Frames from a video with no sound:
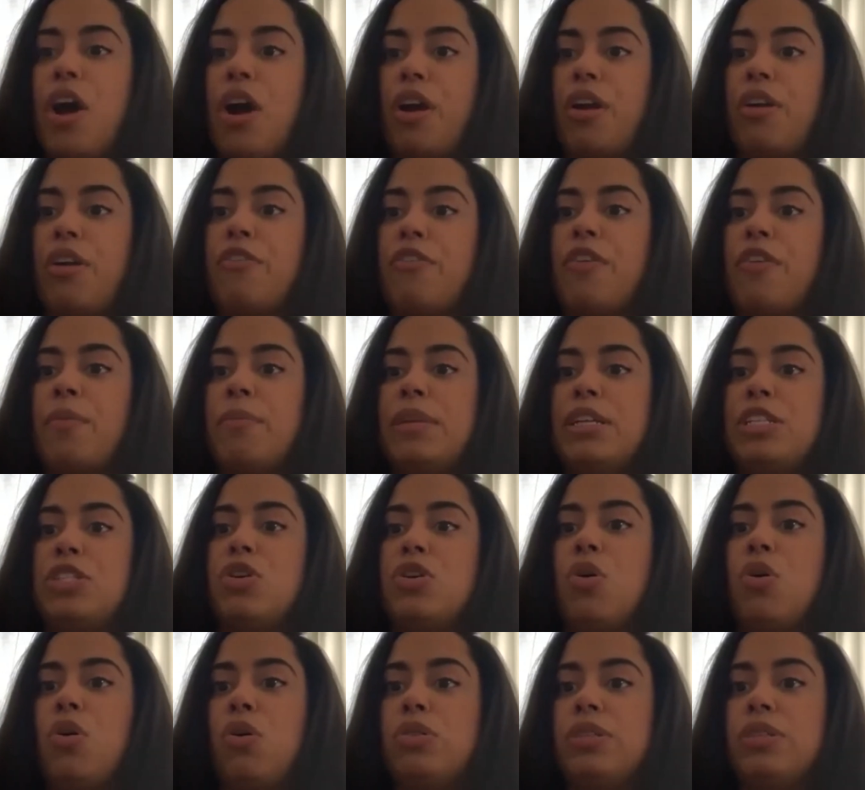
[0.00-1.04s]
hard for me
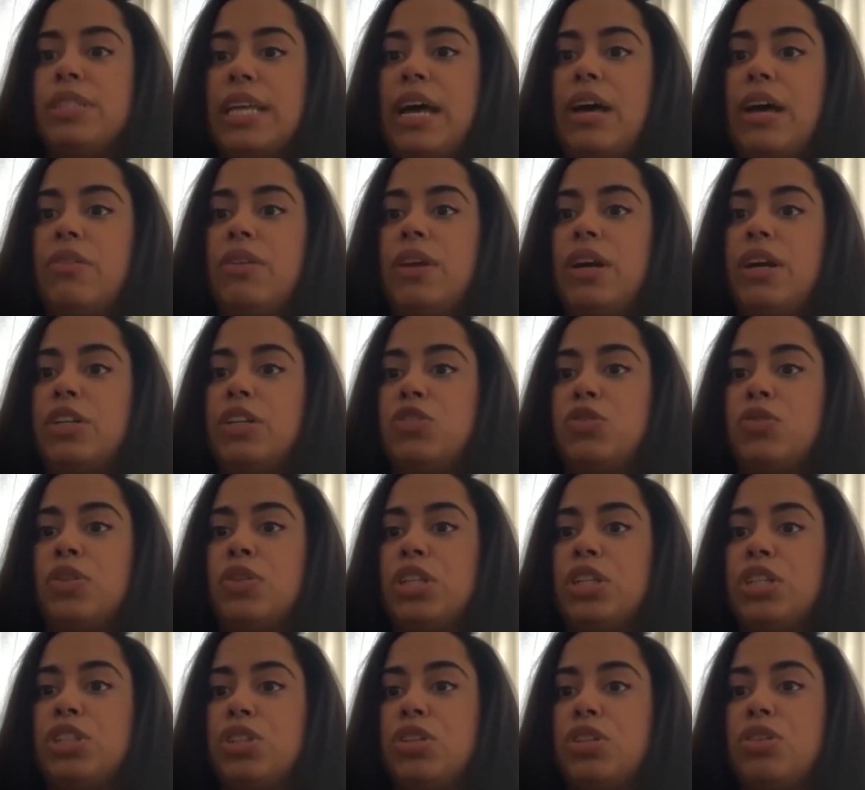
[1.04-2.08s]
to hold down a
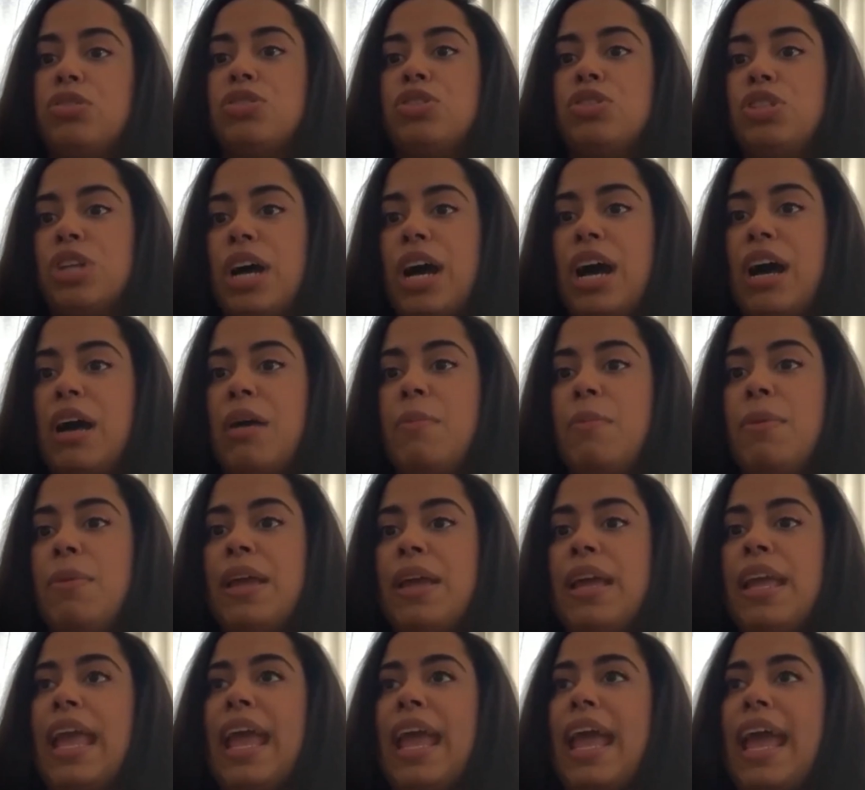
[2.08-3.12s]
traditional job
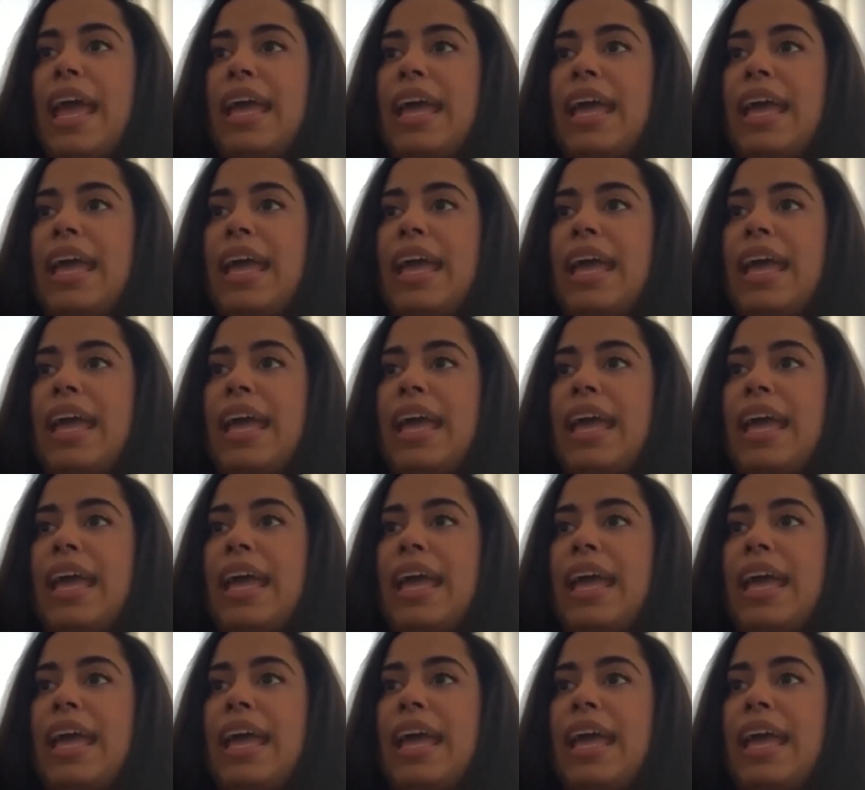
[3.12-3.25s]
mm.